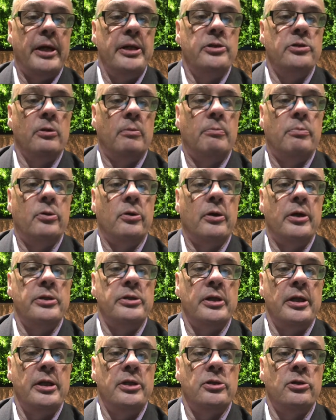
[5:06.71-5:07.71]
based on
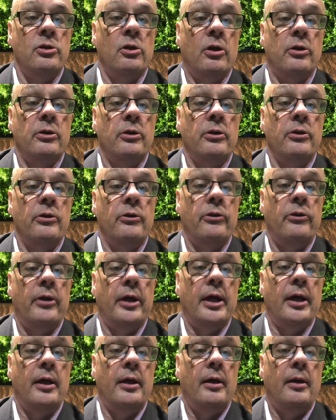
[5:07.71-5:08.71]
price is not
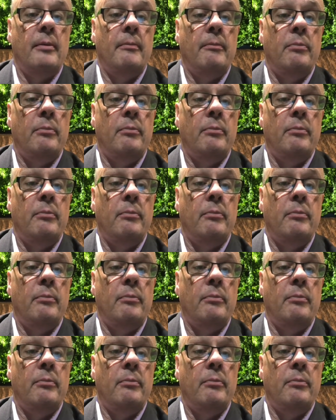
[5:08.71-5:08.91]
the